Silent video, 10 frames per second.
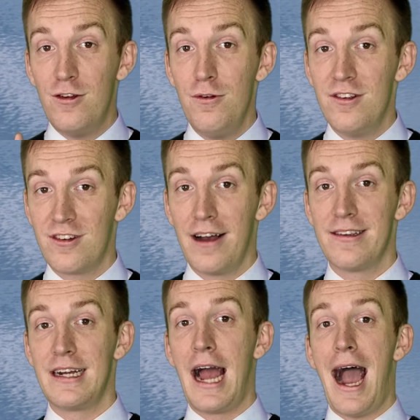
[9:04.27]
to
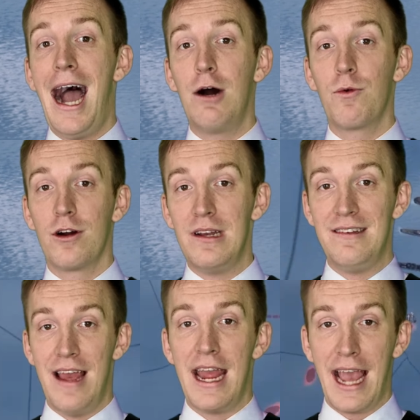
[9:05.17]
discussing how we're going to
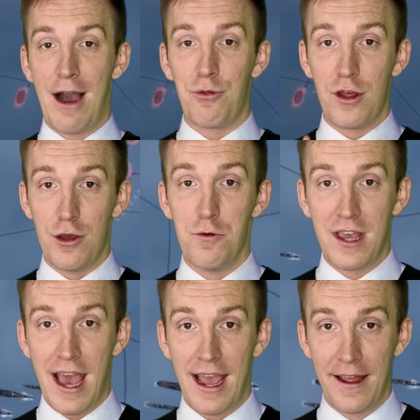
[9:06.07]
take out the
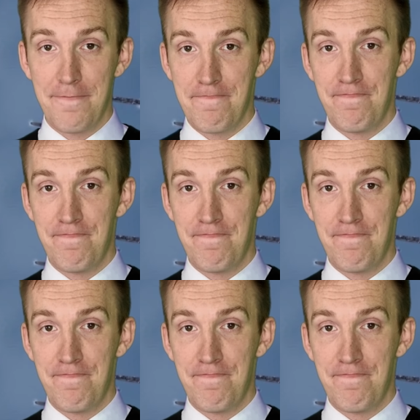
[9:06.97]
UK.